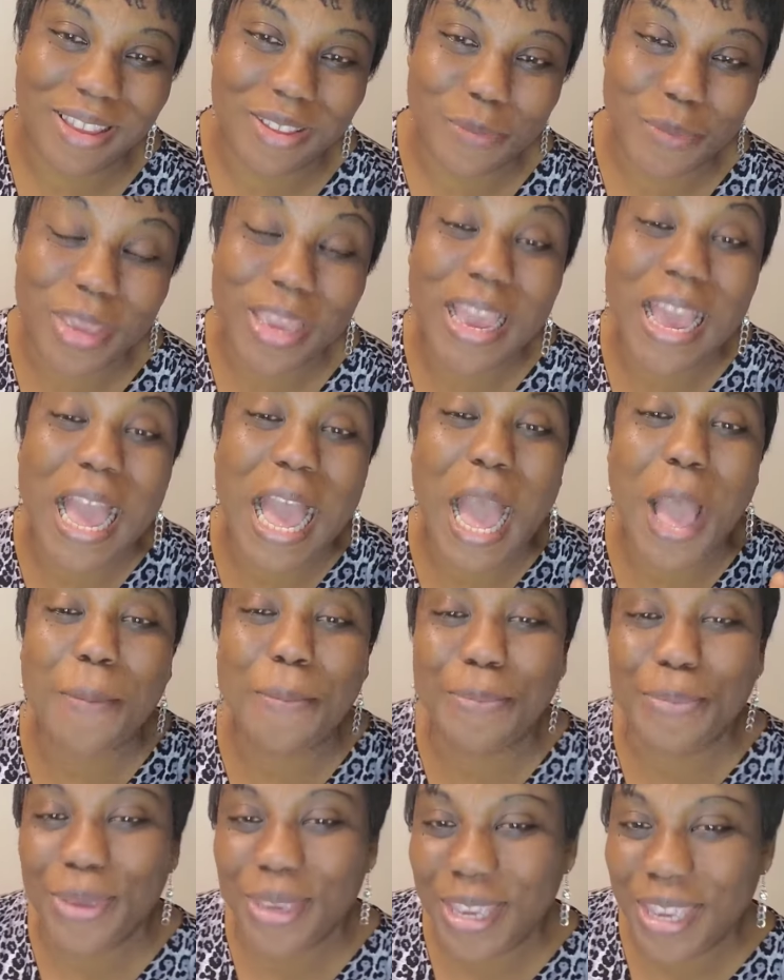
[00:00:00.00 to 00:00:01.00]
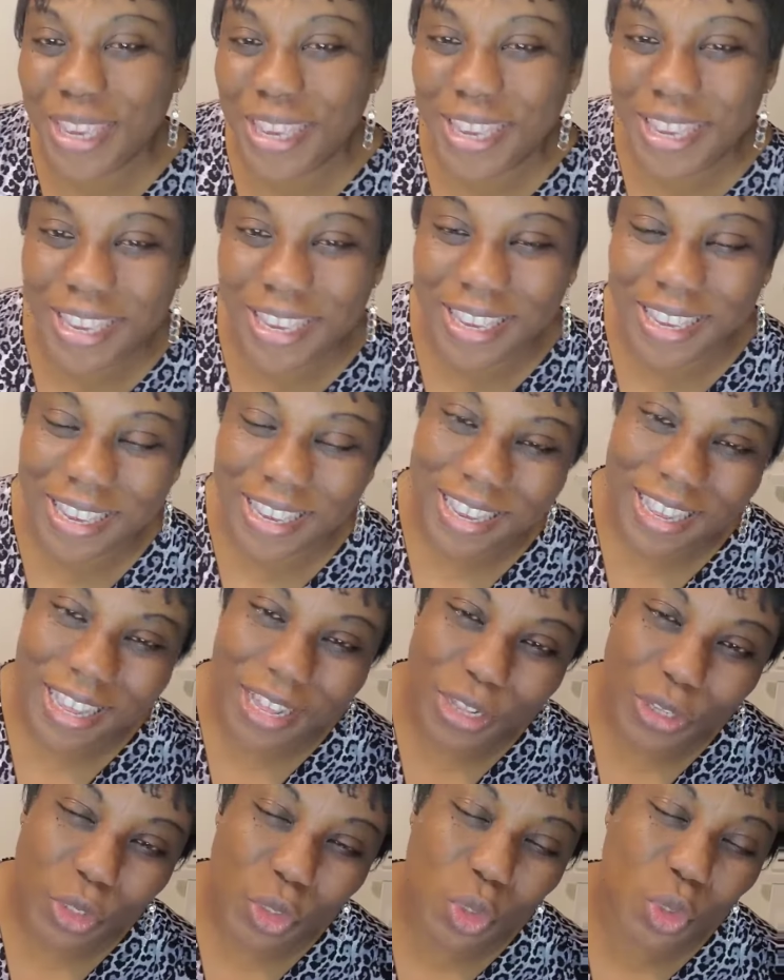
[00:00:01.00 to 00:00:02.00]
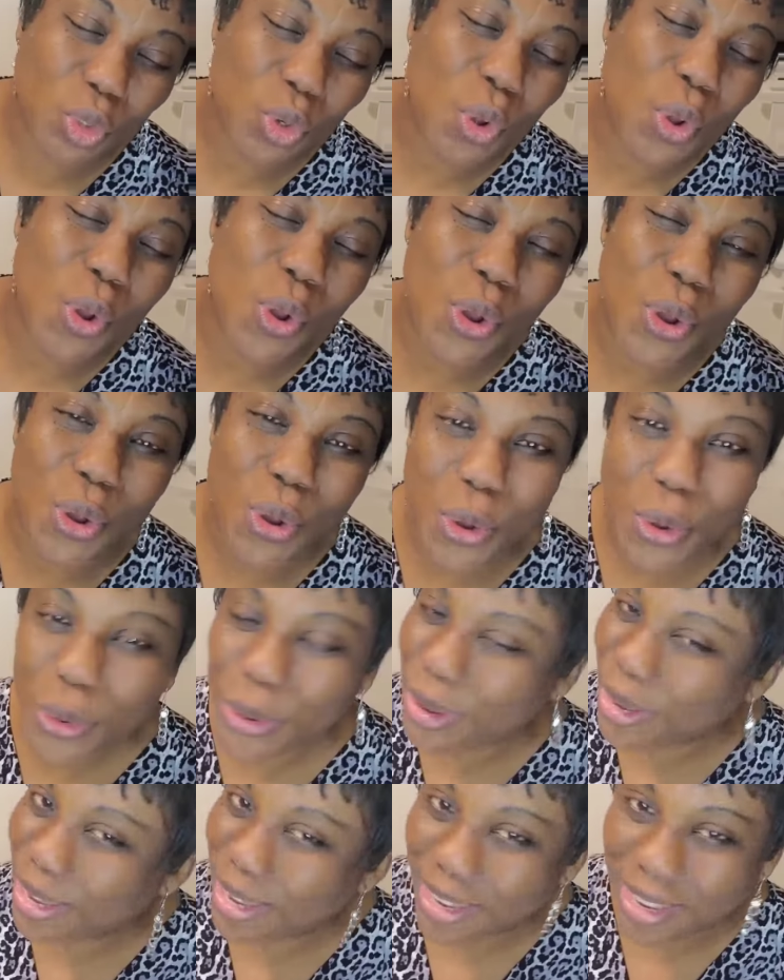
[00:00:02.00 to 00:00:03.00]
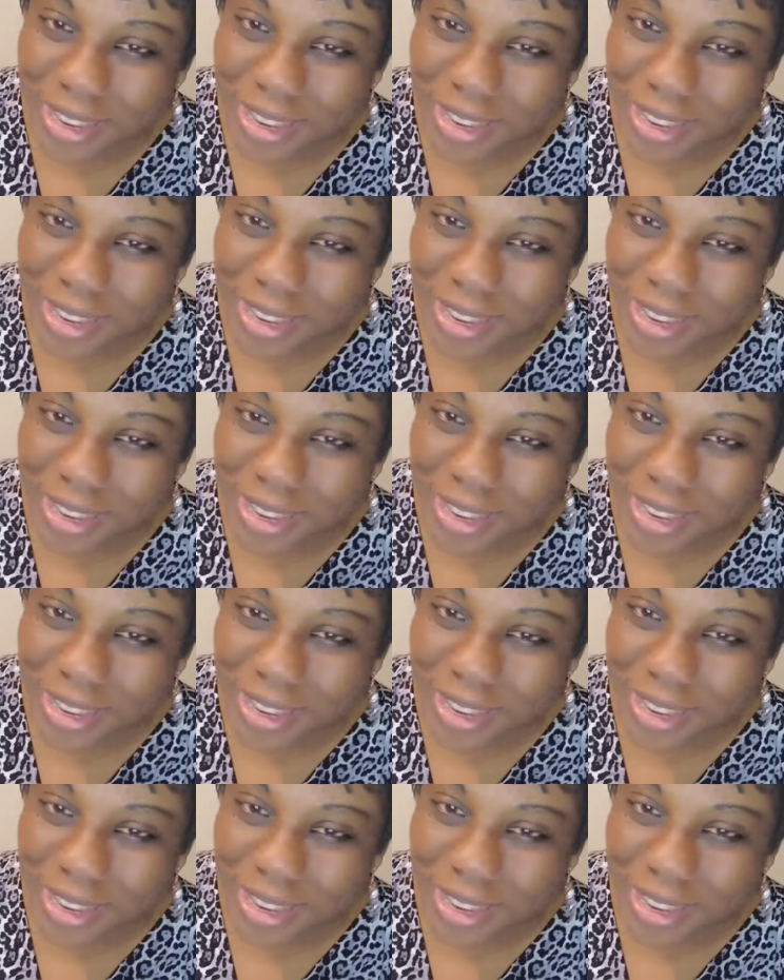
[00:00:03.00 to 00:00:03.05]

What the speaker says: Be happy. Joy.